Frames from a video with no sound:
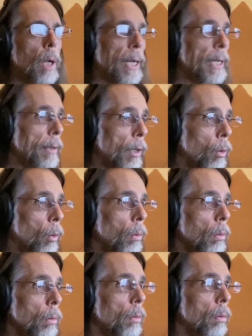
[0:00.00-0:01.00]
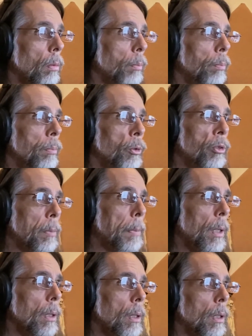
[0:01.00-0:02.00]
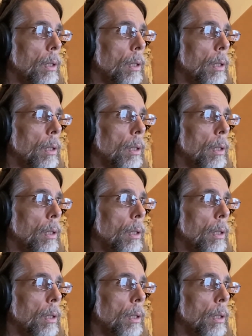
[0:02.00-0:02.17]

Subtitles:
I got that whole music bed?